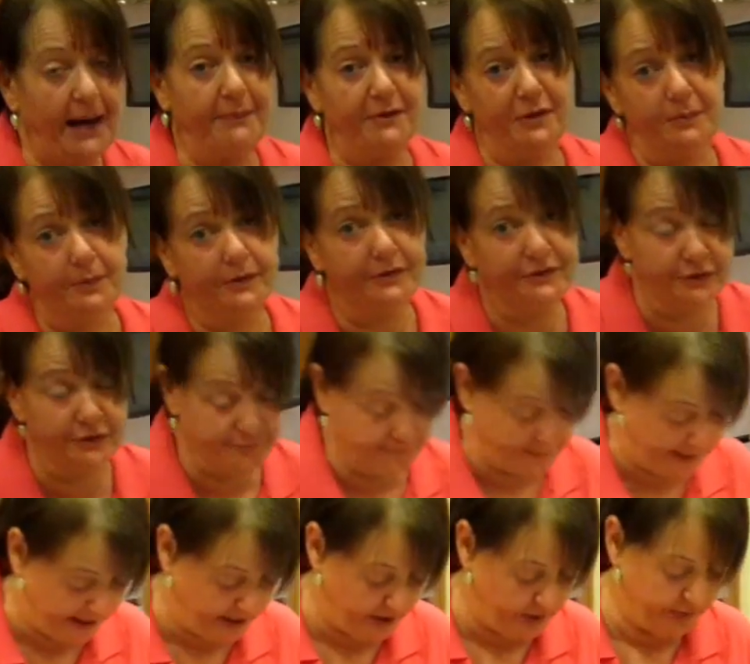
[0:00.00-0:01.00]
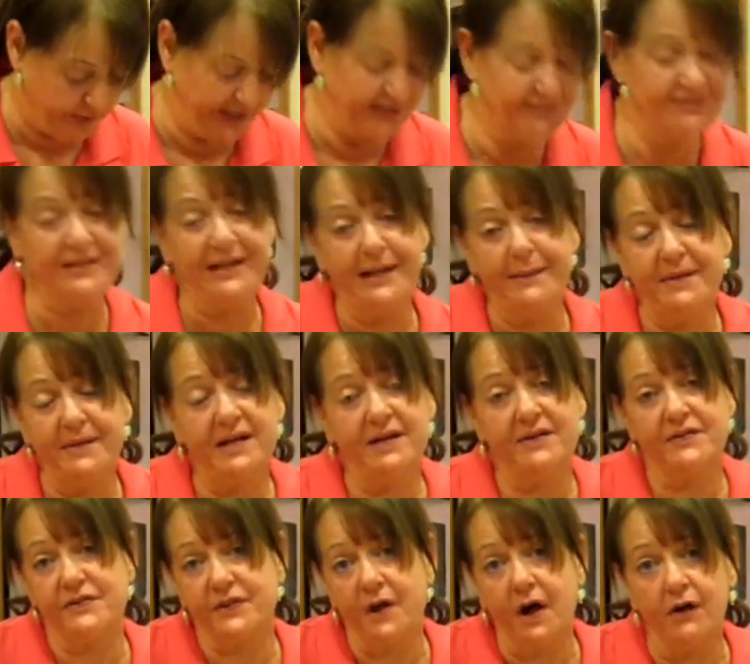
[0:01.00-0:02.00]
happen to preserve my own. It's lemon
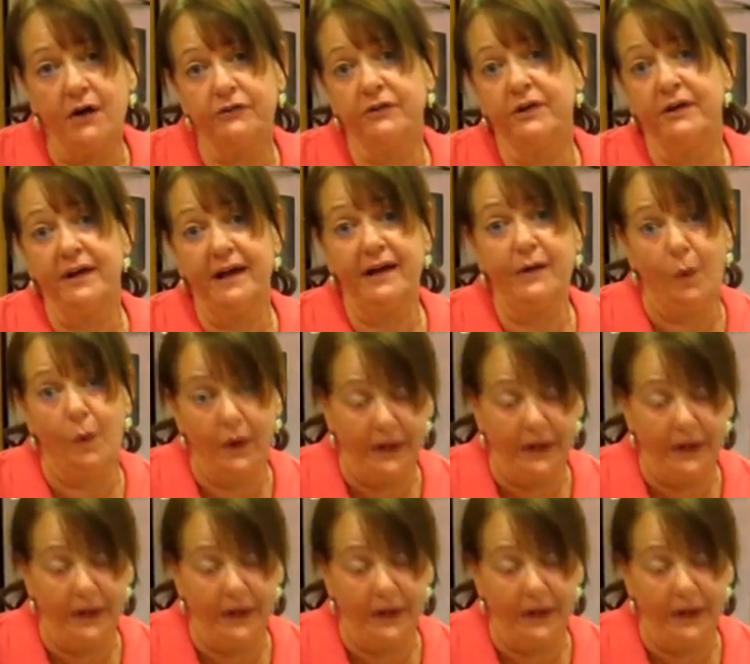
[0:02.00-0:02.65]
and salt and